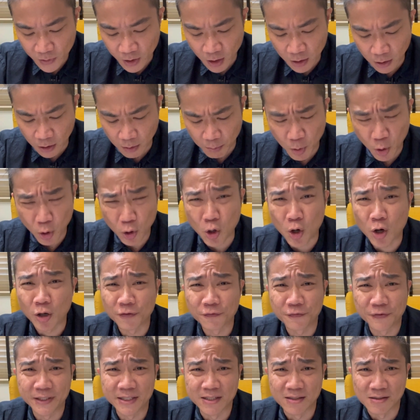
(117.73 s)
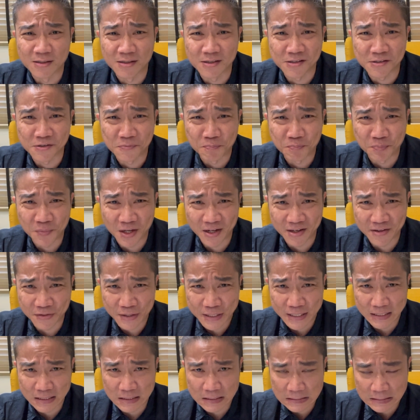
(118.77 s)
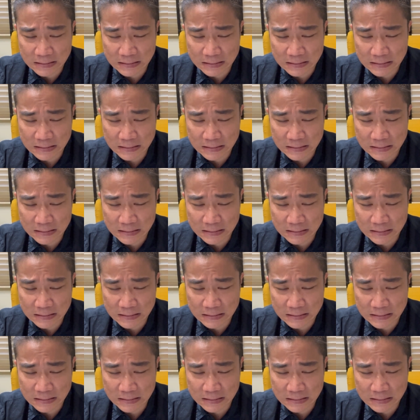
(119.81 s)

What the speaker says: more confidence, I think,